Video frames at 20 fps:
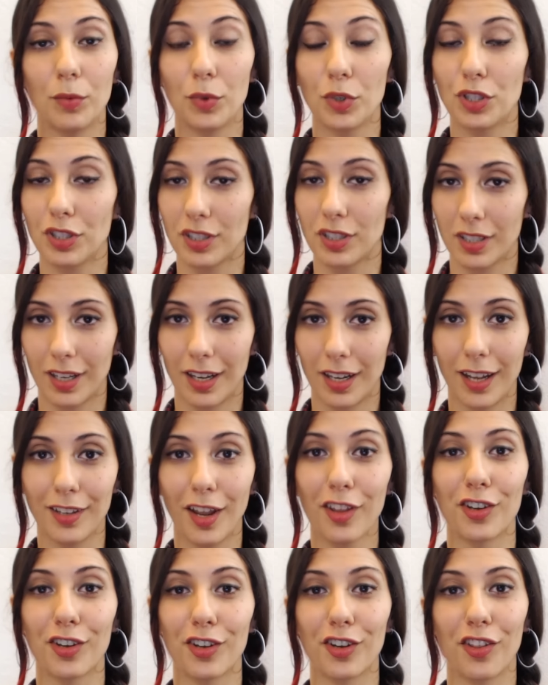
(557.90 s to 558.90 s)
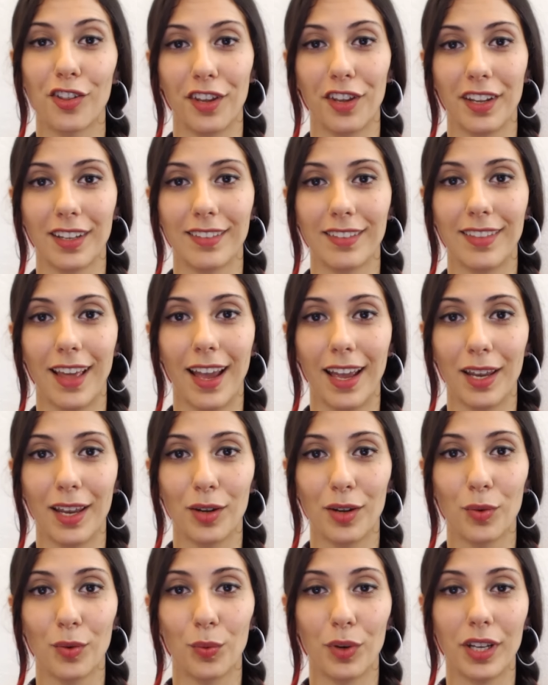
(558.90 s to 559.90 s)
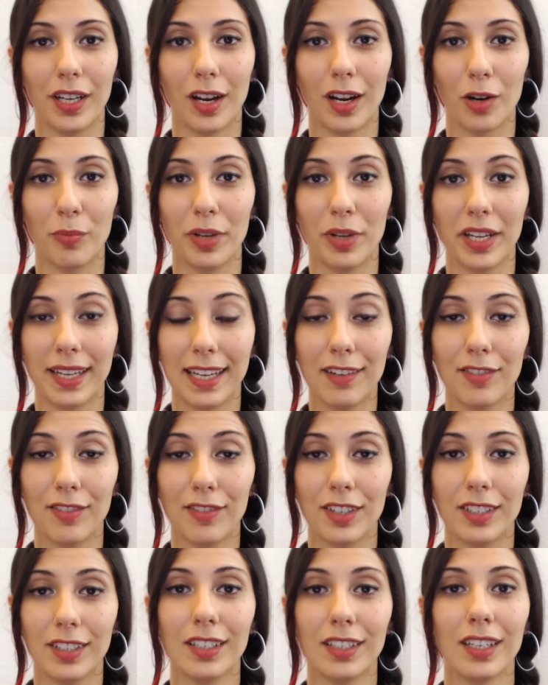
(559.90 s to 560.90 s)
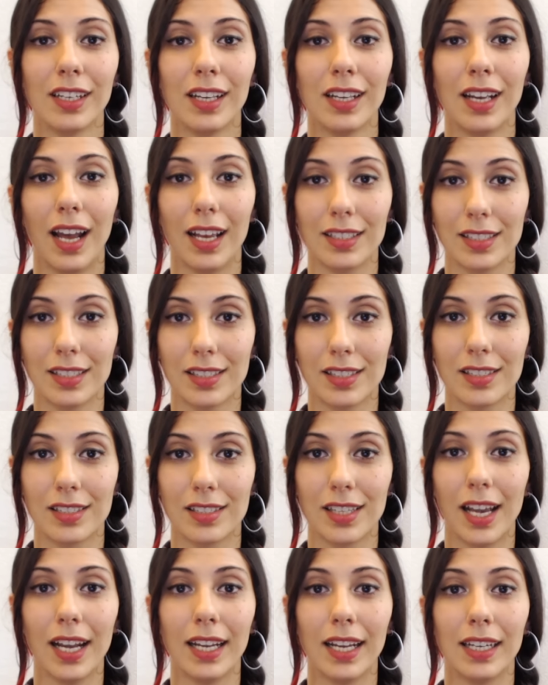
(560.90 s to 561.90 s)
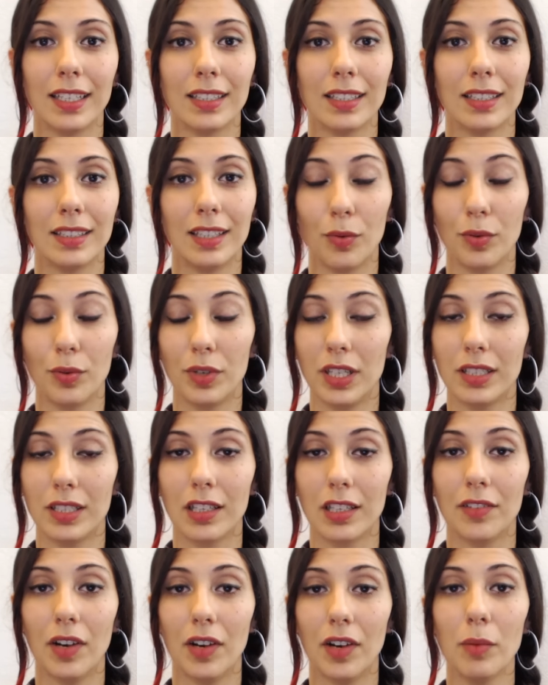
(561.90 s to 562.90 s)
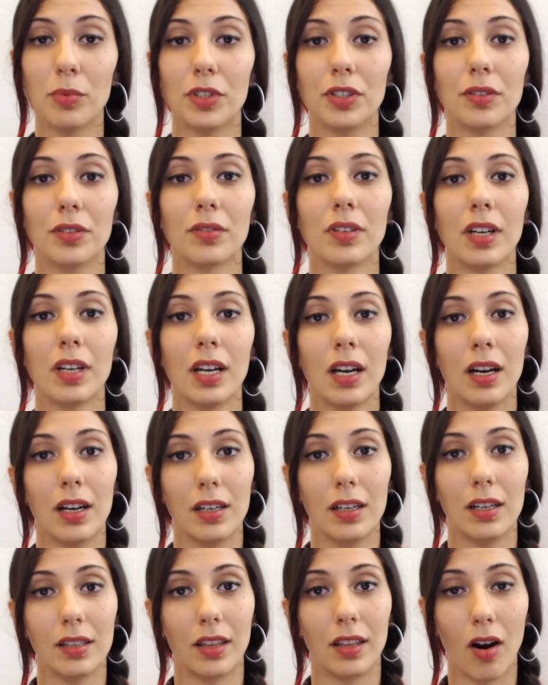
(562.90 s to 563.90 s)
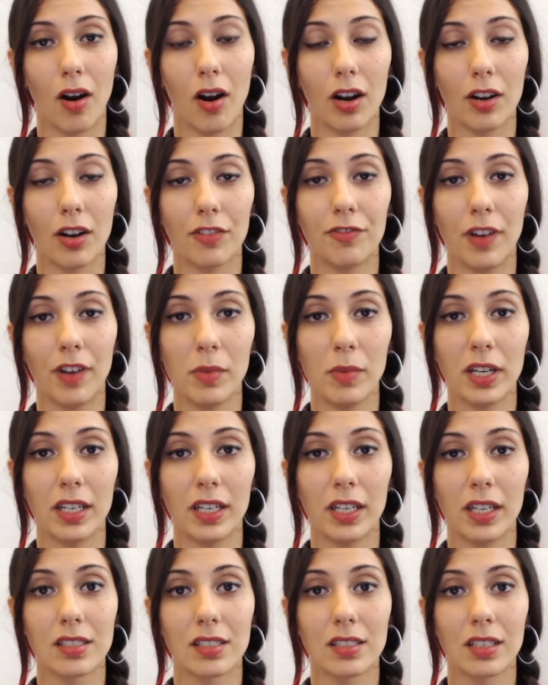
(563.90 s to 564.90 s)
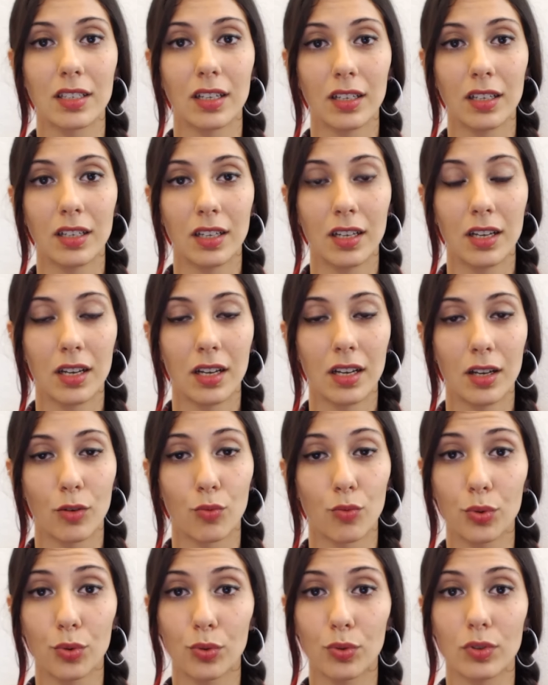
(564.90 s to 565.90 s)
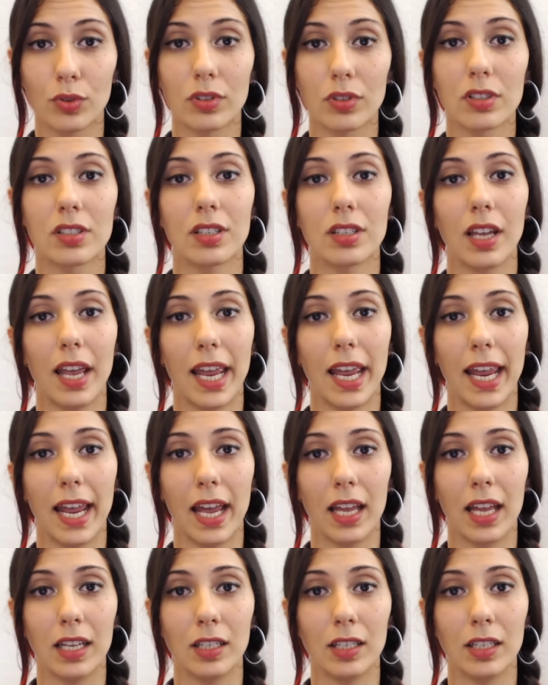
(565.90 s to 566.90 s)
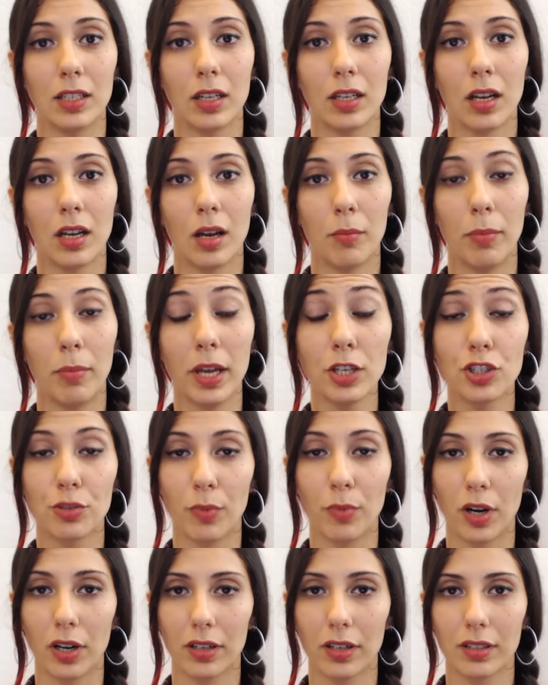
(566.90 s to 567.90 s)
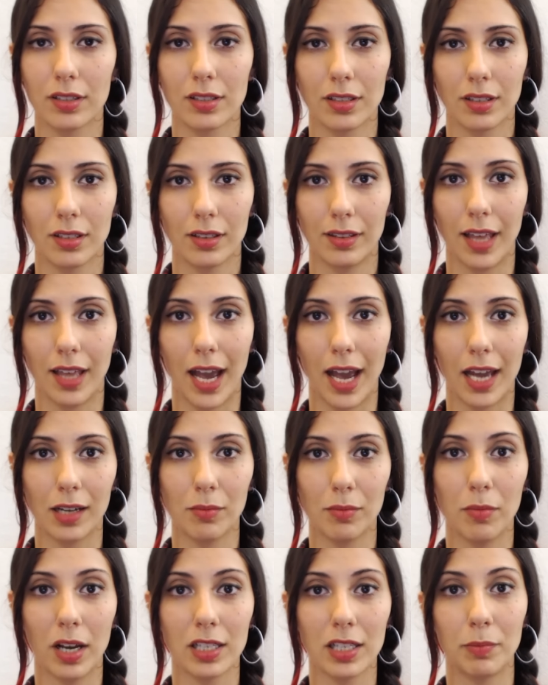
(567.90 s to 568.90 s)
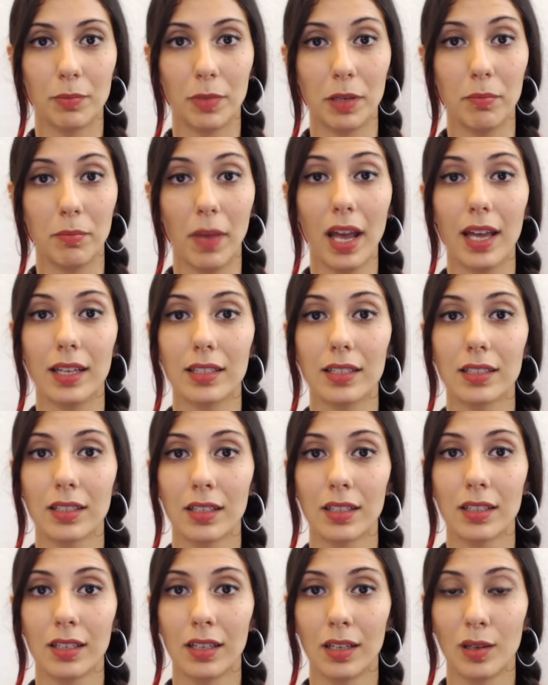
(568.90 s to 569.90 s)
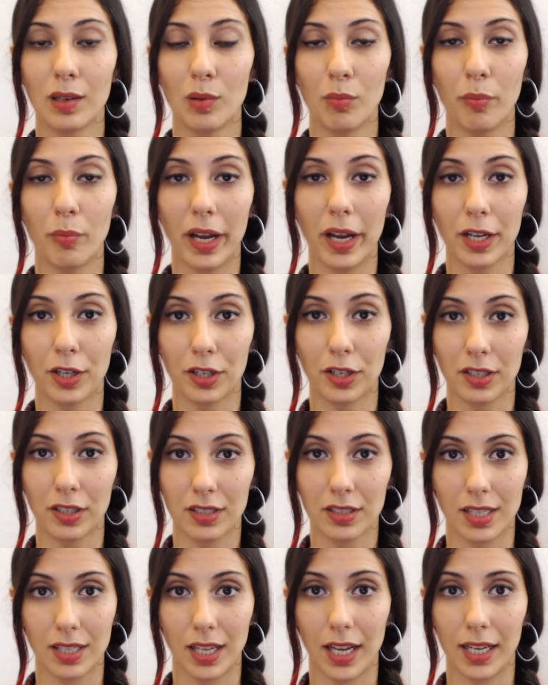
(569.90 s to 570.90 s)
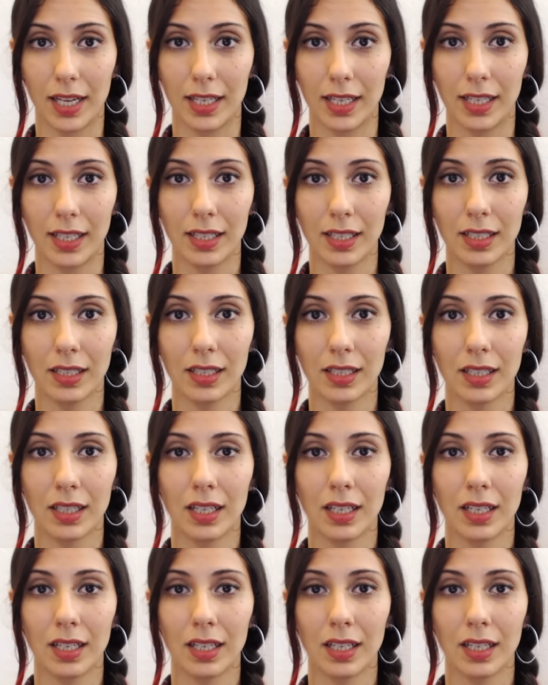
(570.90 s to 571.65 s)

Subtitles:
which is another thing that we are being given as a society that we need to live up to. There are feminist rules and benchmarks that must be met by current society.